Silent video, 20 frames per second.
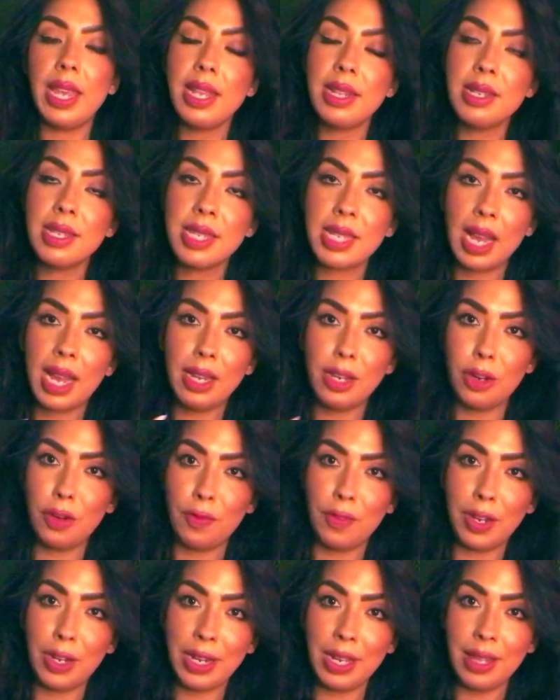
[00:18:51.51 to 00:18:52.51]
inside you're
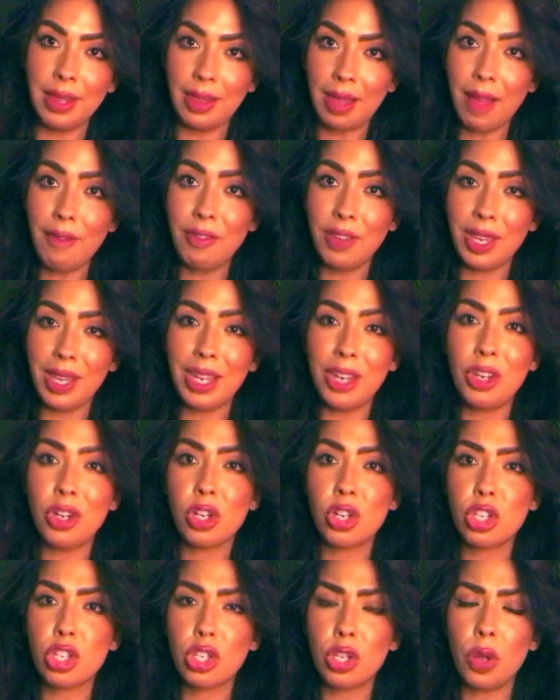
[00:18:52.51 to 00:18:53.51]
very loving and you're
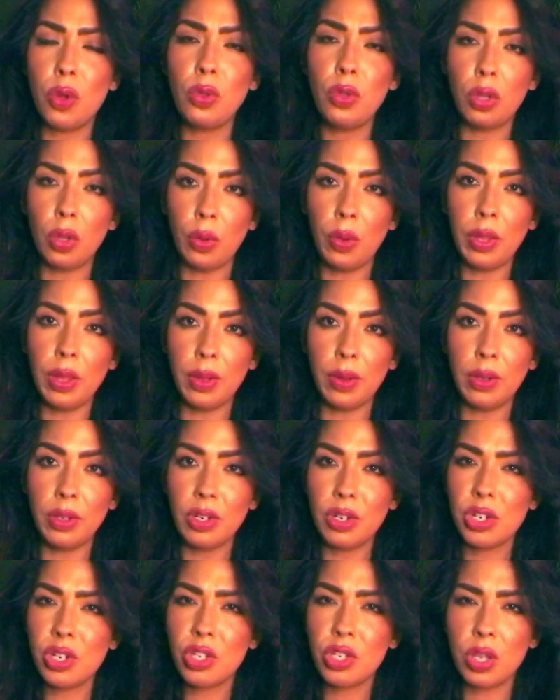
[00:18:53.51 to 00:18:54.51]
so loyal,
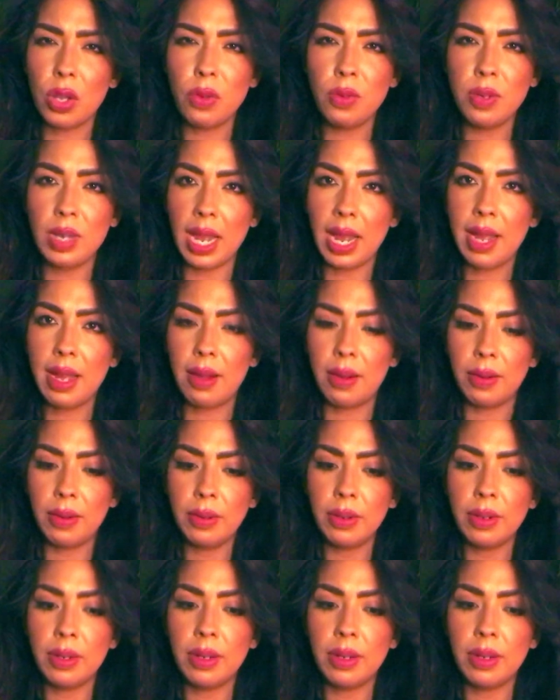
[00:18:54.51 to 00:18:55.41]
you're so down.